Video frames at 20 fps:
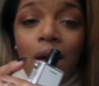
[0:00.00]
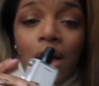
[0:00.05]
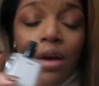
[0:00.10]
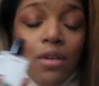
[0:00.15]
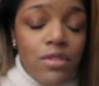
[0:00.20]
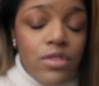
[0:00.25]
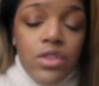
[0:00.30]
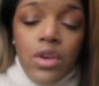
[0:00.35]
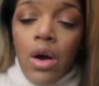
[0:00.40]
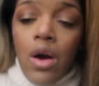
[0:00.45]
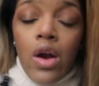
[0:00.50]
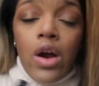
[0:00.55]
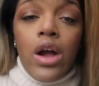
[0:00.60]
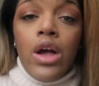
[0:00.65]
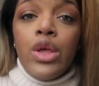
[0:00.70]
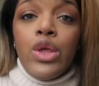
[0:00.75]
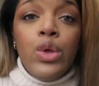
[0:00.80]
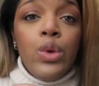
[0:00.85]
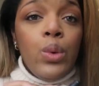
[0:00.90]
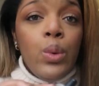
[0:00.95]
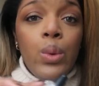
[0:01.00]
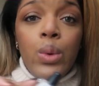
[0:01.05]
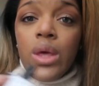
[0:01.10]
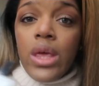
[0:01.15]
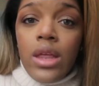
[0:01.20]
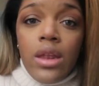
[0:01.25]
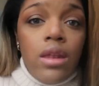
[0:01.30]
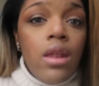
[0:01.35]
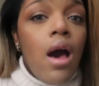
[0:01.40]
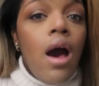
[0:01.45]
of Zara. You
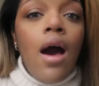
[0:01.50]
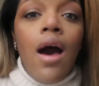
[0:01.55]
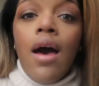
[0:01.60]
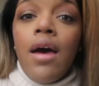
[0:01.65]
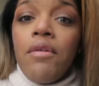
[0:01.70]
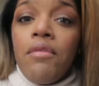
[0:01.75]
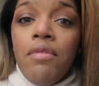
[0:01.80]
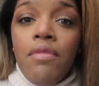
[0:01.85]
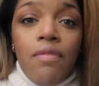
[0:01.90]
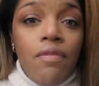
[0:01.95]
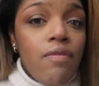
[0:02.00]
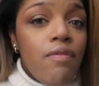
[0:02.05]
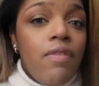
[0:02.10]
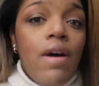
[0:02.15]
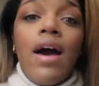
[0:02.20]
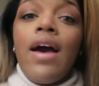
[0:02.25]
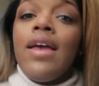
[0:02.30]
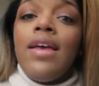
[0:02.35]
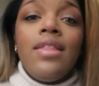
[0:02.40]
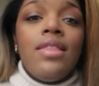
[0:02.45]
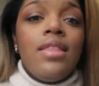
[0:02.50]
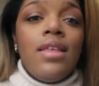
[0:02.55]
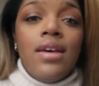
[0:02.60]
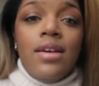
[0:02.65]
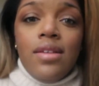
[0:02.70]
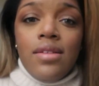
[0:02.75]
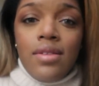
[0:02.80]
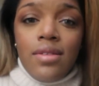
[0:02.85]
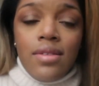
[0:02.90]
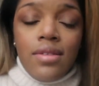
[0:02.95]
cannot find
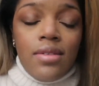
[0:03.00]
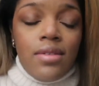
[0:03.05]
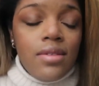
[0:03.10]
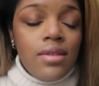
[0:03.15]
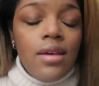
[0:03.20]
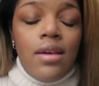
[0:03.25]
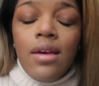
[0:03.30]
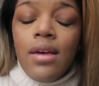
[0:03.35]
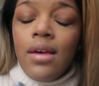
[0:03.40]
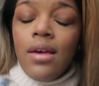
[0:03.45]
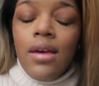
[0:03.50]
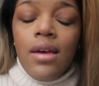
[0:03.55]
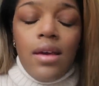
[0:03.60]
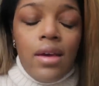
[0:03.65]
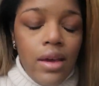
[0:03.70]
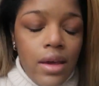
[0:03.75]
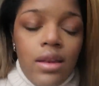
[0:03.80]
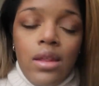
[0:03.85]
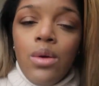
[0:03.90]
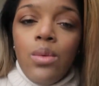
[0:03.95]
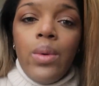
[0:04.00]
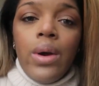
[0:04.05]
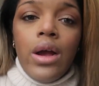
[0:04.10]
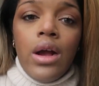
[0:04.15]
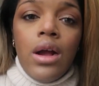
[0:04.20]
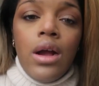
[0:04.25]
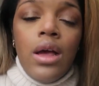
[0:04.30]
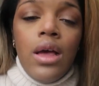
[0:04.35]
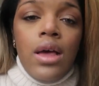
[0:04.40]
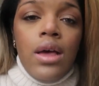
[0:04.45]
this anywhere.